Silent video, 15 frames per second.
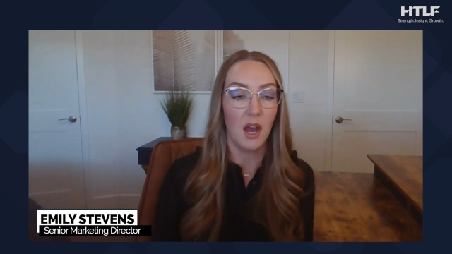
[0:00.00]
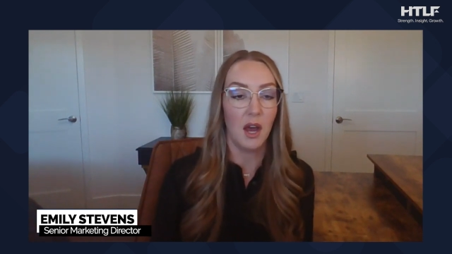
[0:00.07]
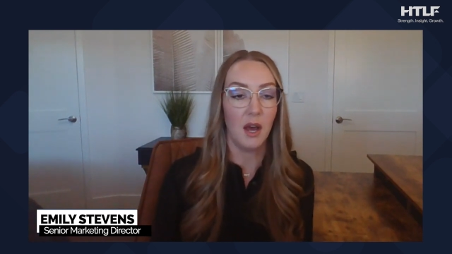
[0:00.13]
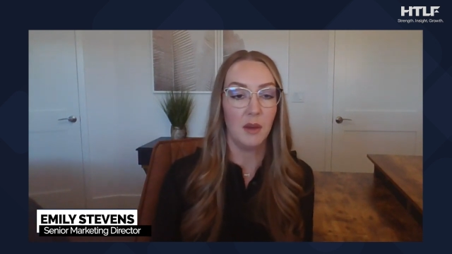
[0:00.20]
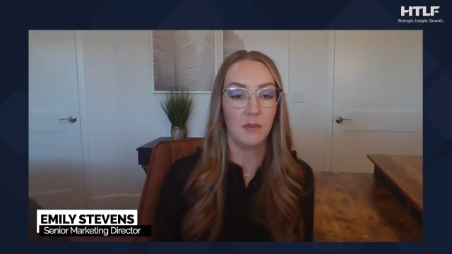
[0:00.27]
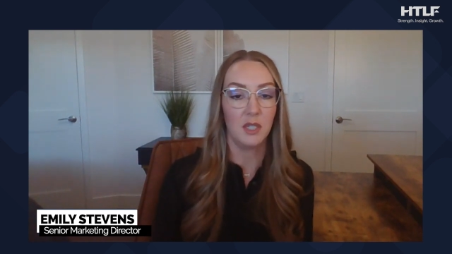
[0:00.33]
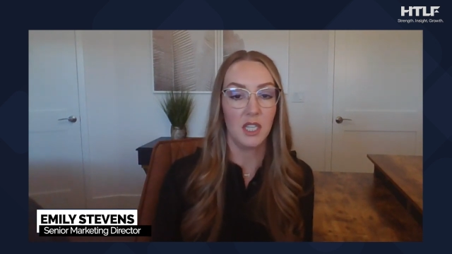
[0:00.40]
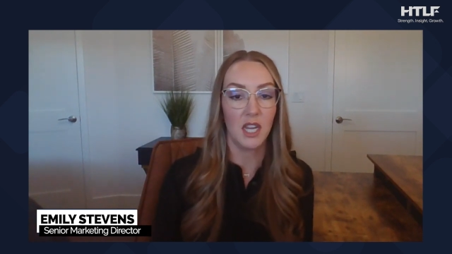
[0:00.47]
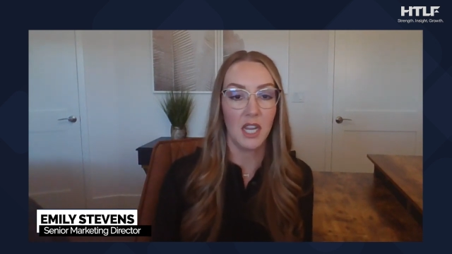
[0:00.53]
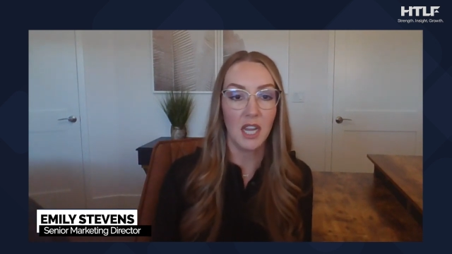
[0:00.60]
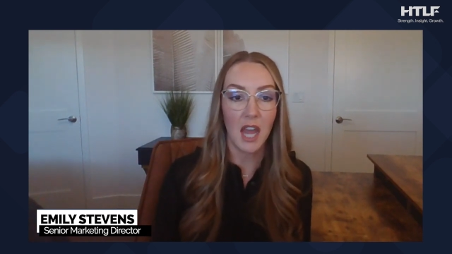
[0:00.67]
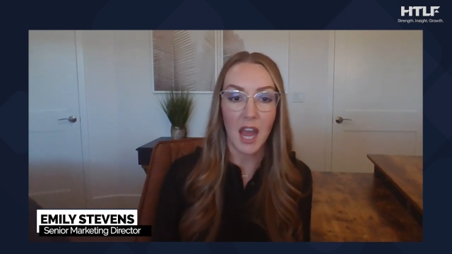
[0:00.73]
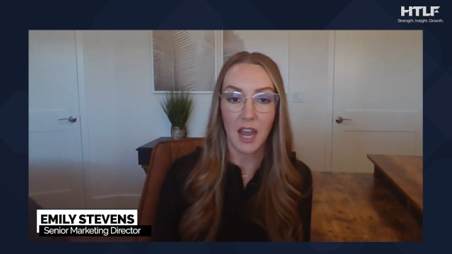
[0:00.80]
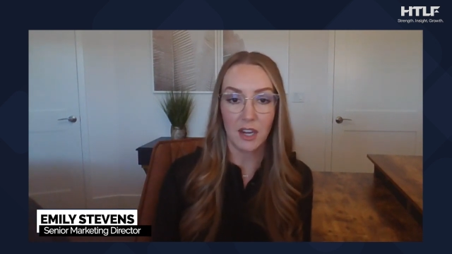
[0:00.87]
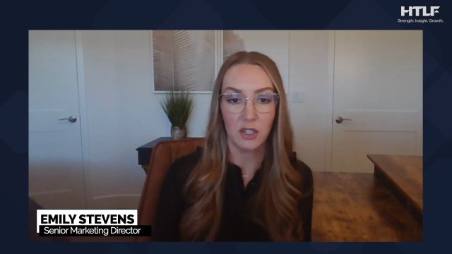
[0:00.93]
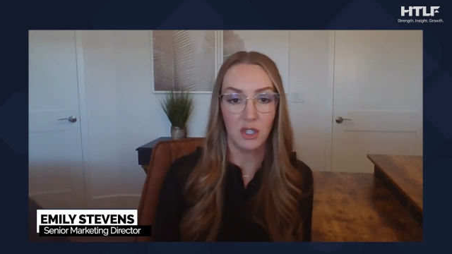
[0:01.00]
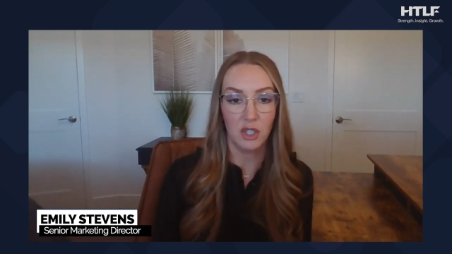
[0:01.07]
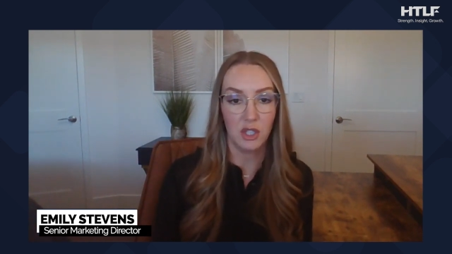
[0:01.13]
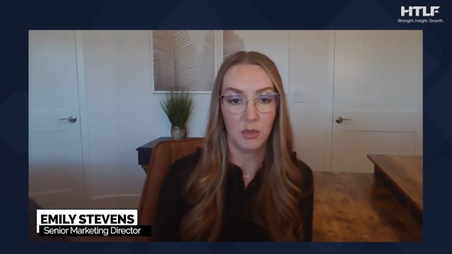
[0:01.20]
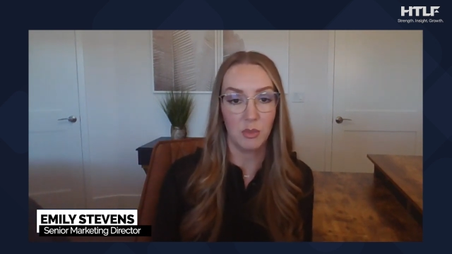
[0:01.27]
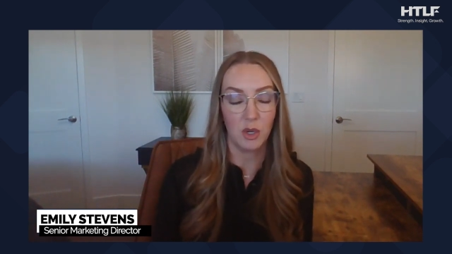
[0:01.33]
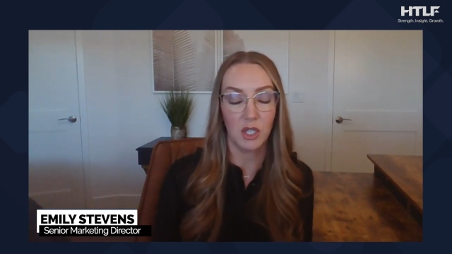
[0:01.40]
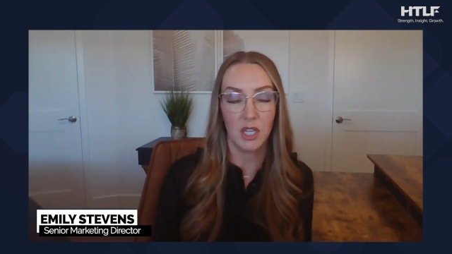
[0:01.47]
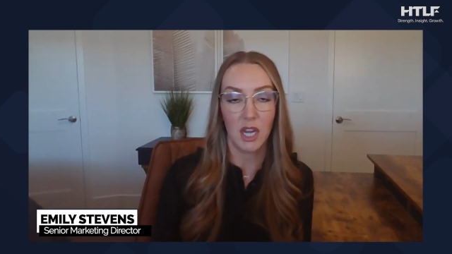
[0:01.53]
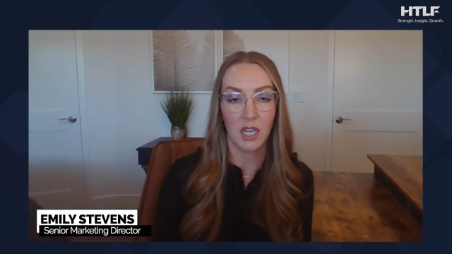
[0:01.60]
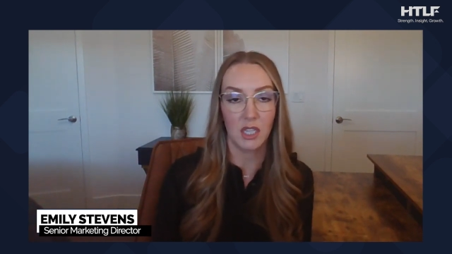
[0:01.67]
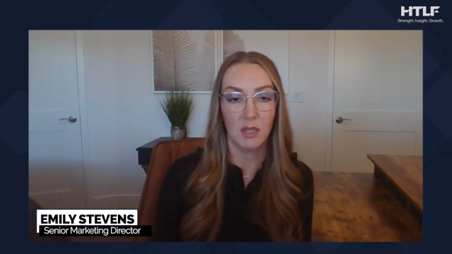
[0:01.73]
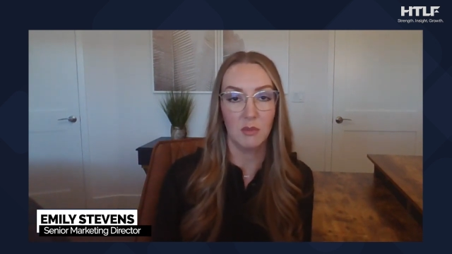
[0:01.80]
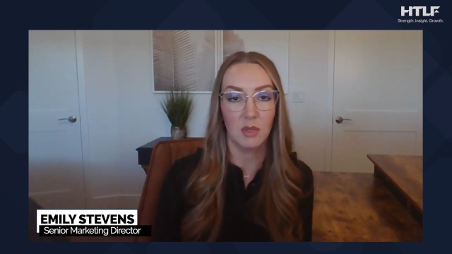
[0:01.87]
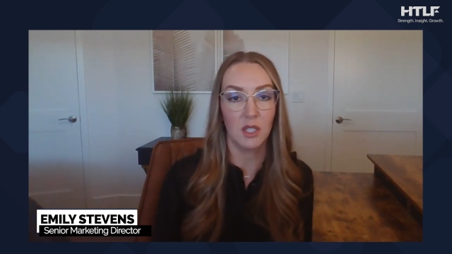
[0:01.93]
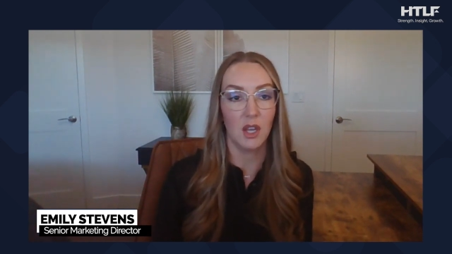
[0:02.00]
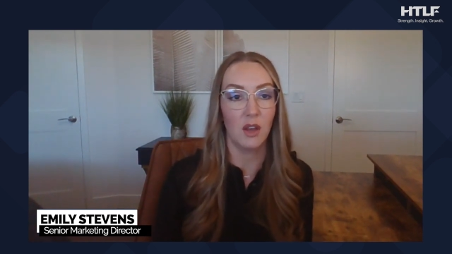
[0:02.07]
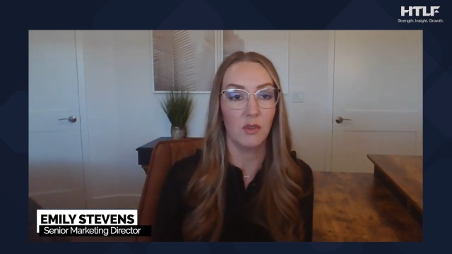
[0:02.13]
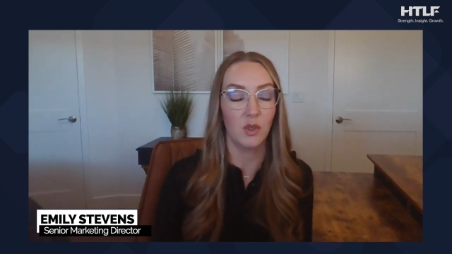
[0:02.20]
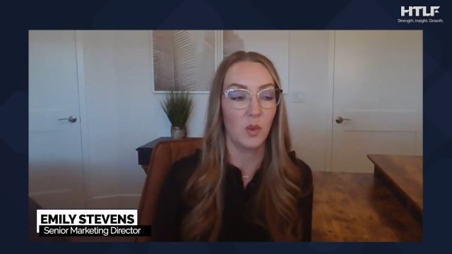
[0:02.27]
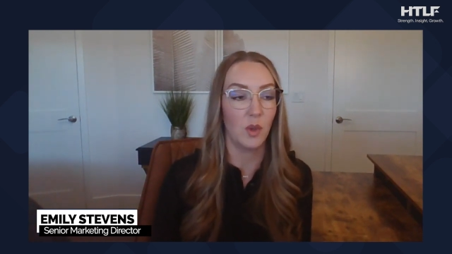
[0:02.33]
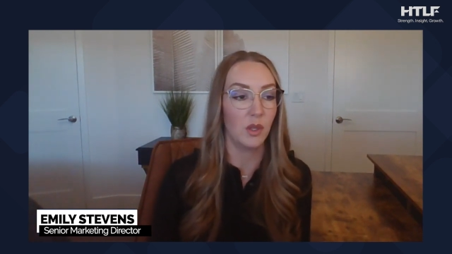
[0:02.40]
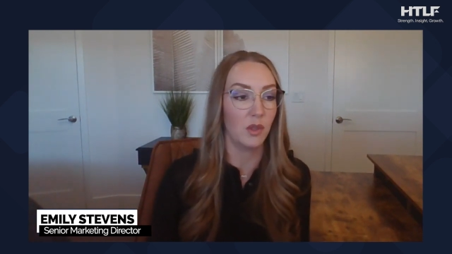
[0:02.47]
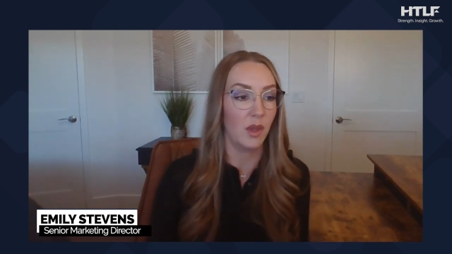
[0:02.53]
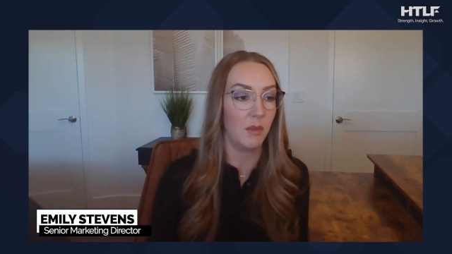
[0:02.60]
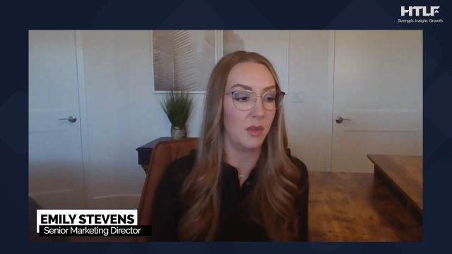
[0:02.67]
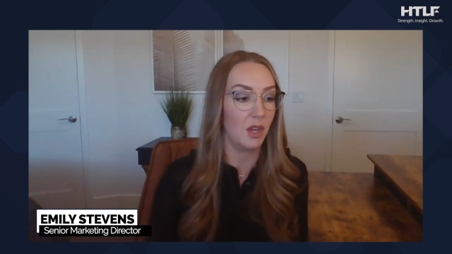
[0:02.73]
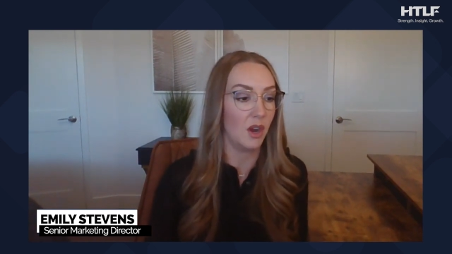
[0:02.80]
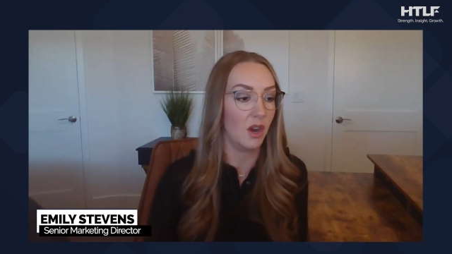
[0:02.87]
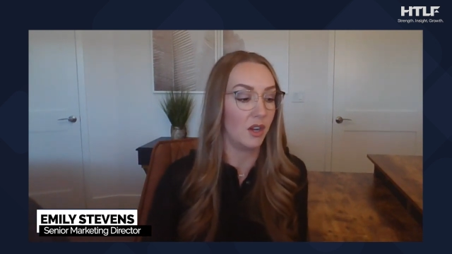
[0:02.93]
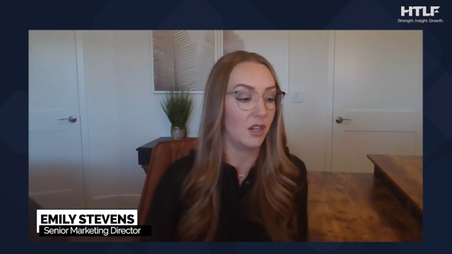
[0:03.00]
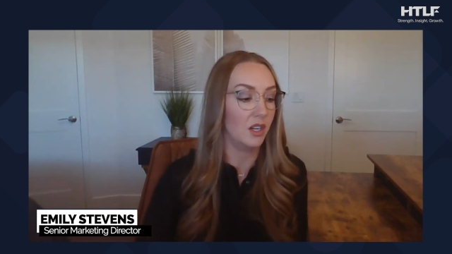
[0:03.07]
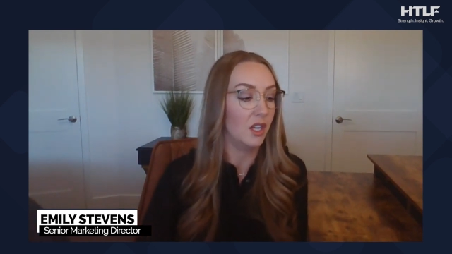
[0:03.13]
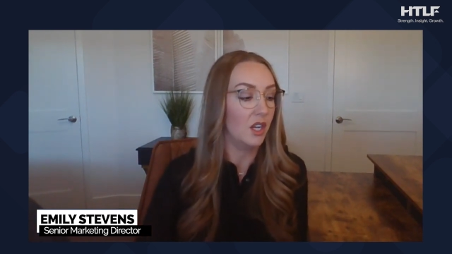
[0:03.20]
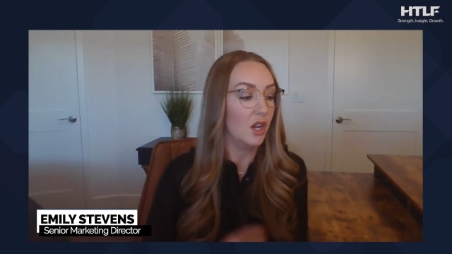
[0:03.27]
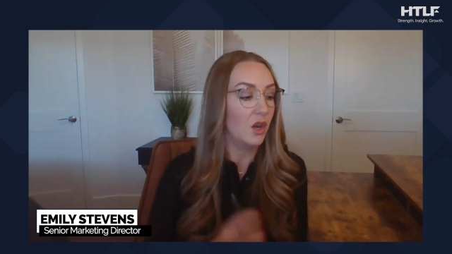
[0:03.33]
um, to take action to protect themselves, whether that be on